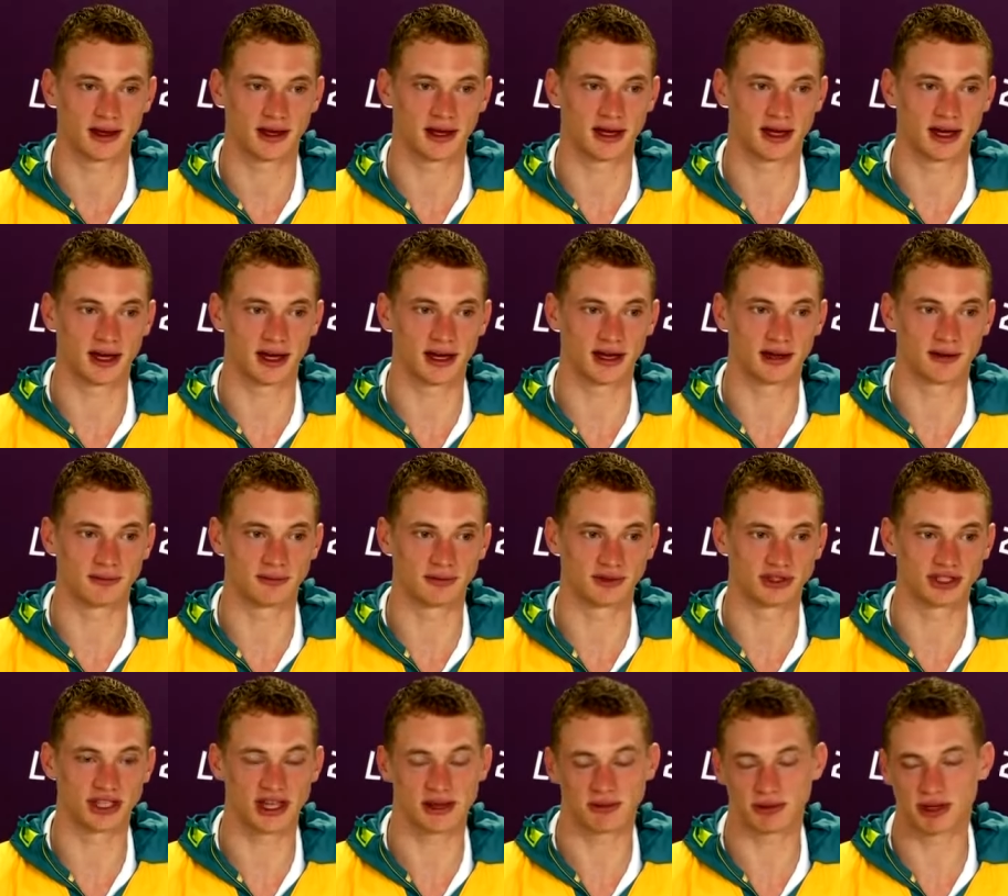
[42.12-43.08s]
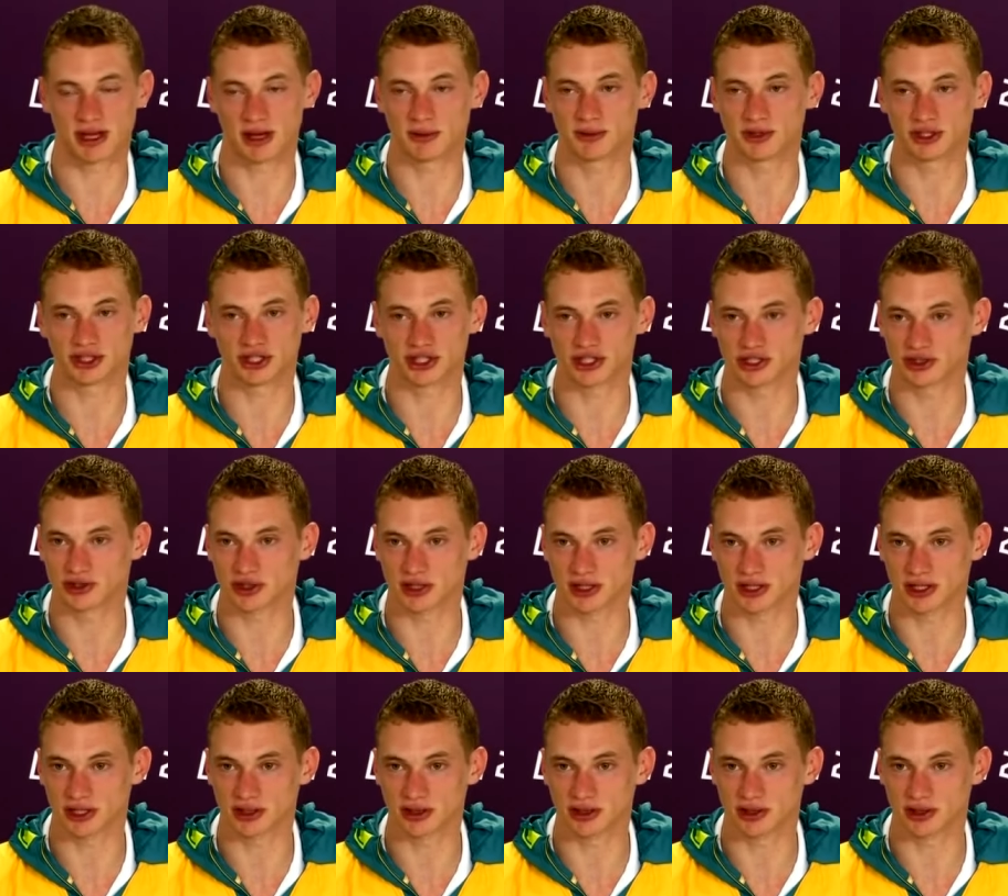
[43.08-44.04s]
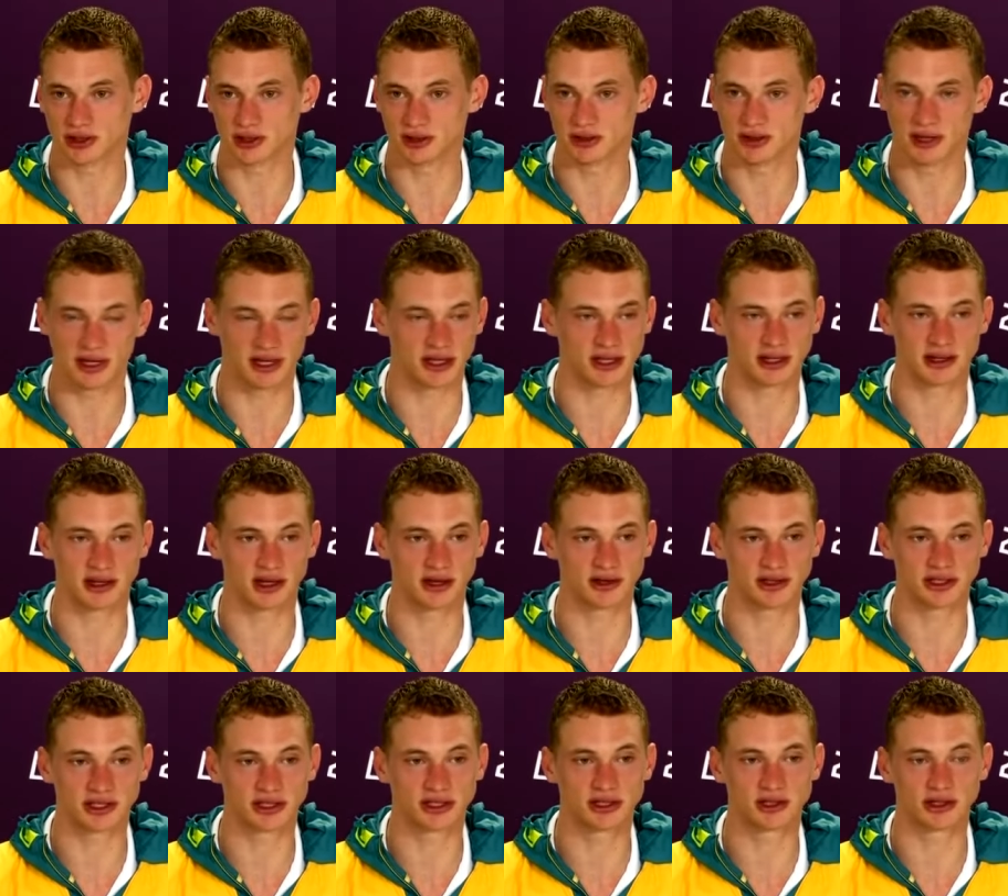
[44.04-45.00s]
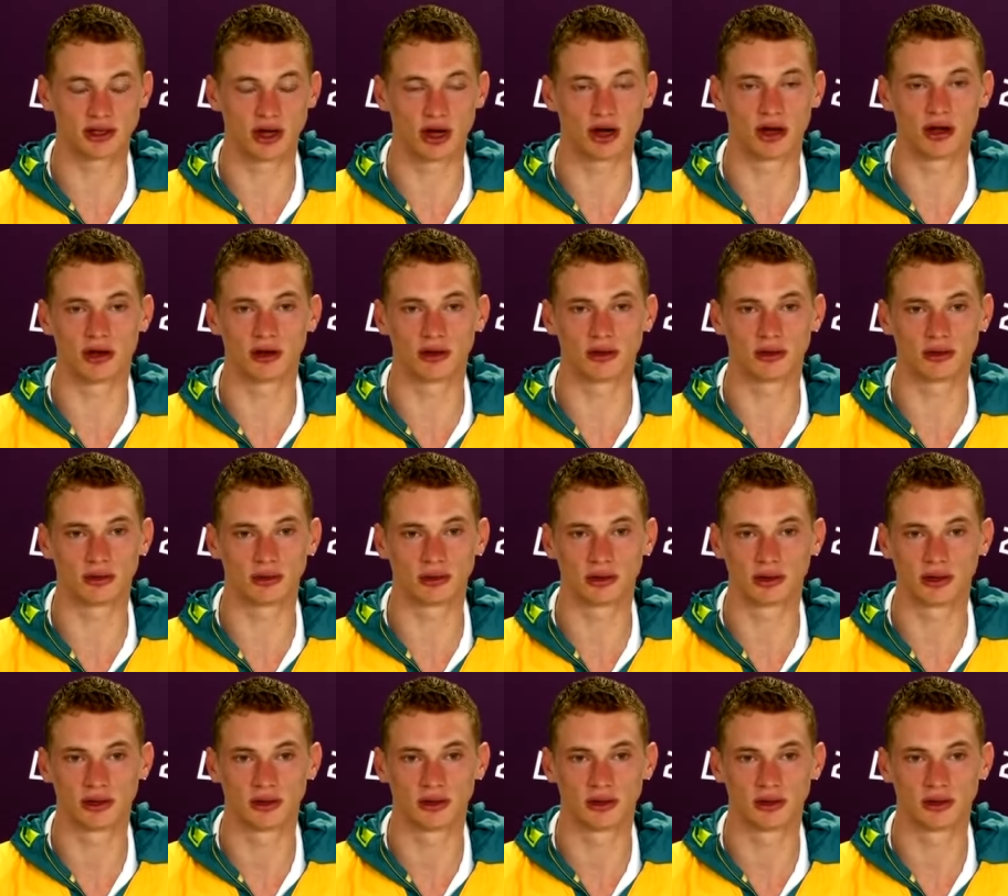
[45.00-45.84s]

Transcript: um, team chemistry is really good there there is no